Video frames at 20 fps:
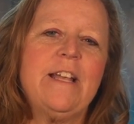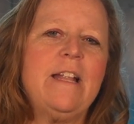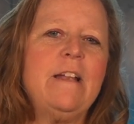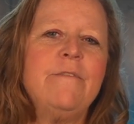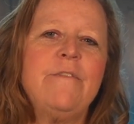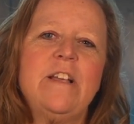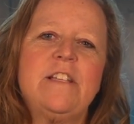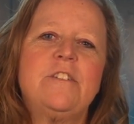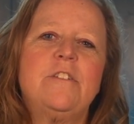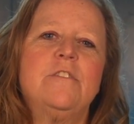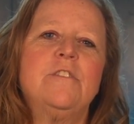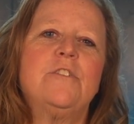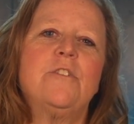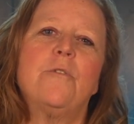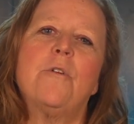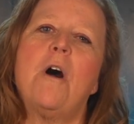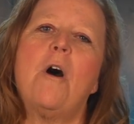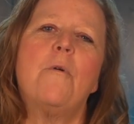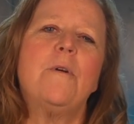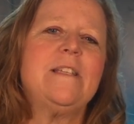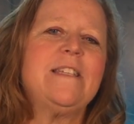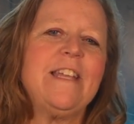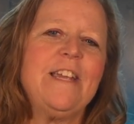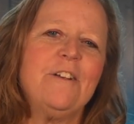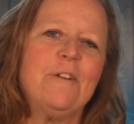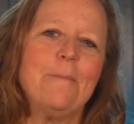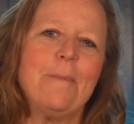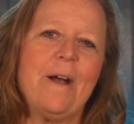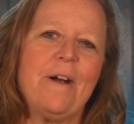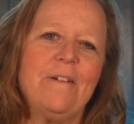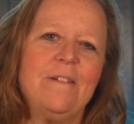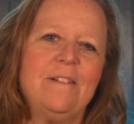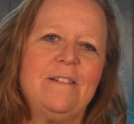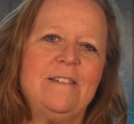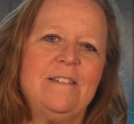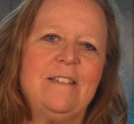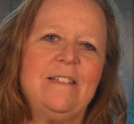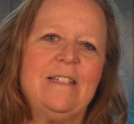that investors don't always hear about.